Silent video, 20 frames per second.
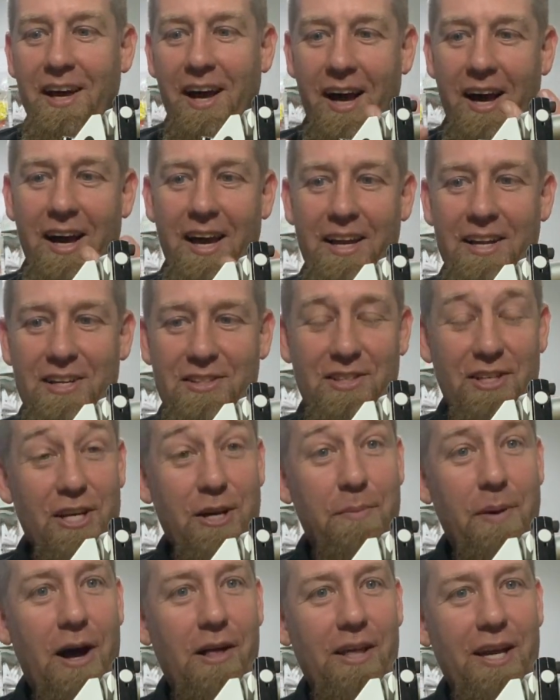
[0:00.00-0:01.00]
it doesn't
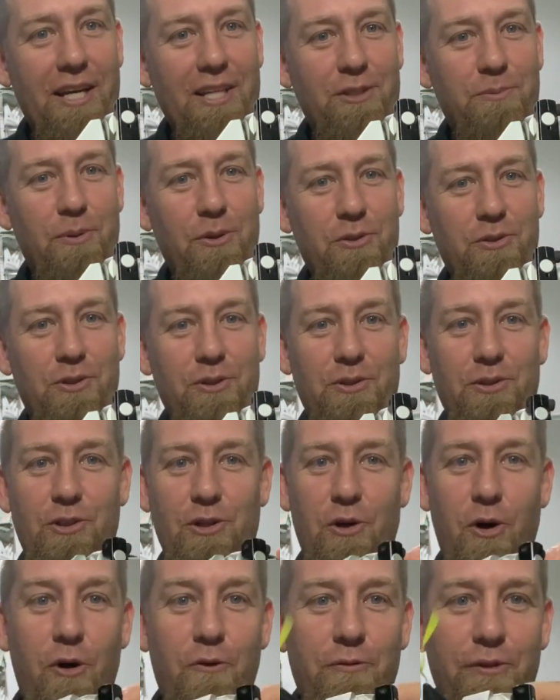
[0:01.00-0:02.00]
come out like it's supposed to.
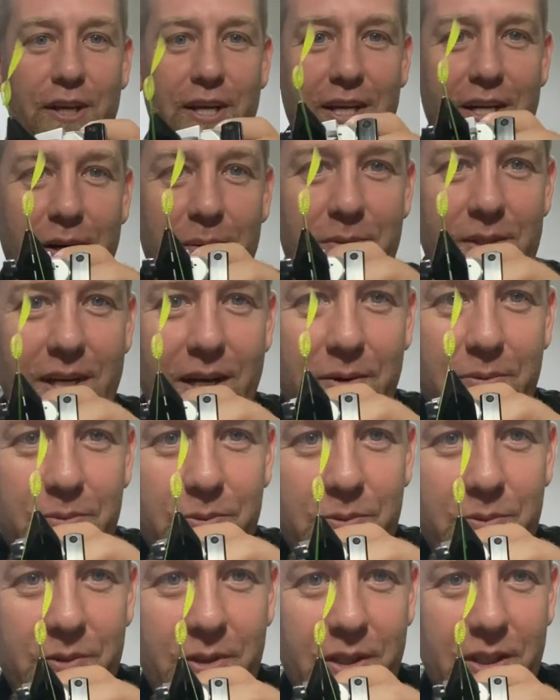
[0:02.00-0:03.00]
So hopefully it comes out.
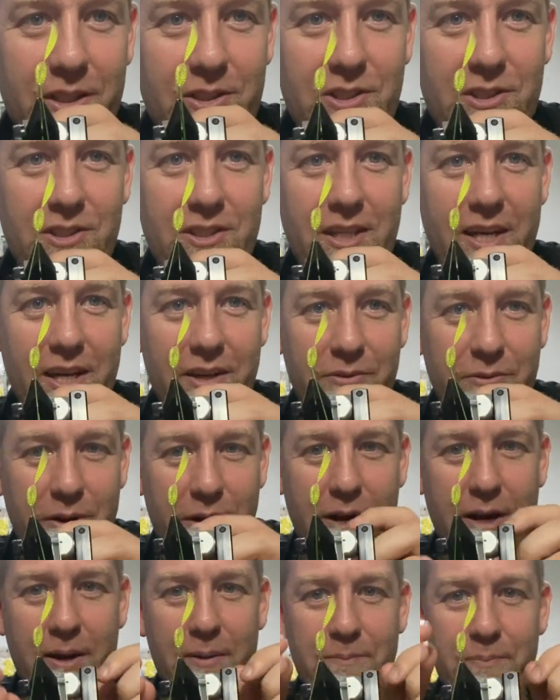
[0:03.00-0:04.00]
I'll let you see it
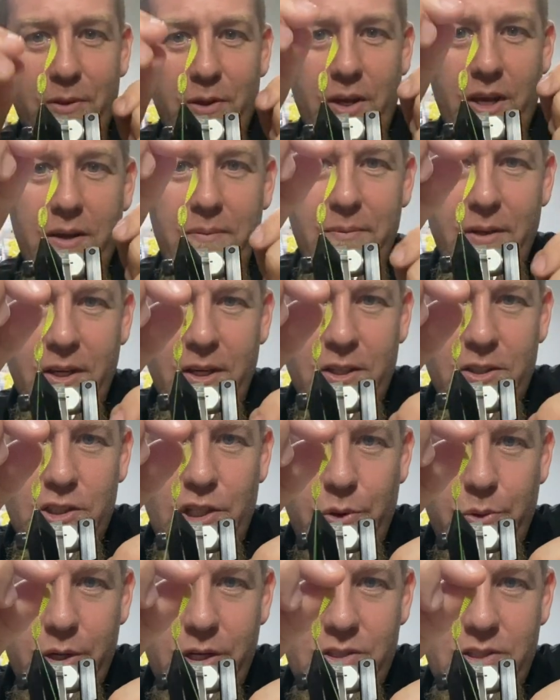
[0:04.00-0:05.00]
right. Okay. So
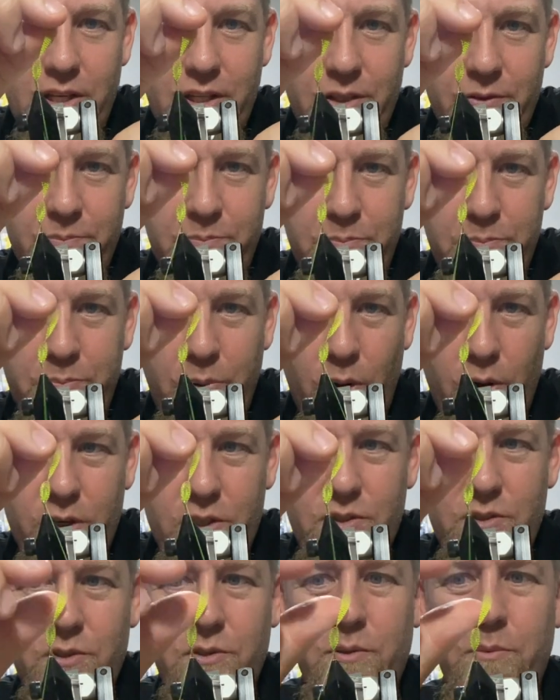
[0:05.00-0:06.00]
you want to take the
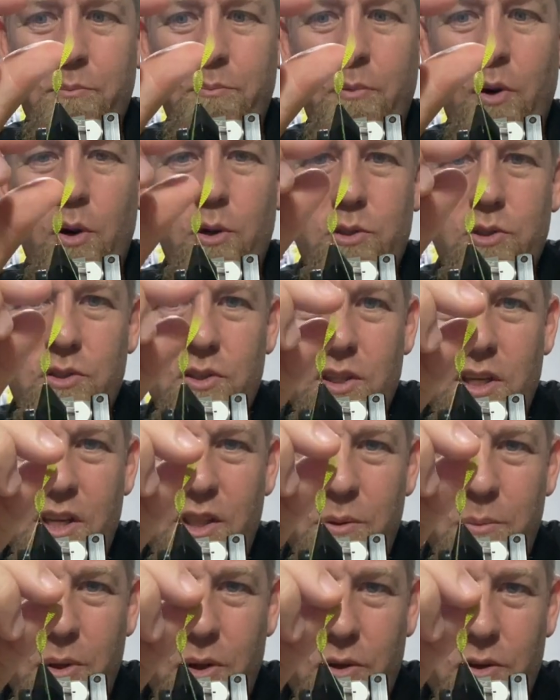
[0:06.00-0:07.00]
parts most in the middle,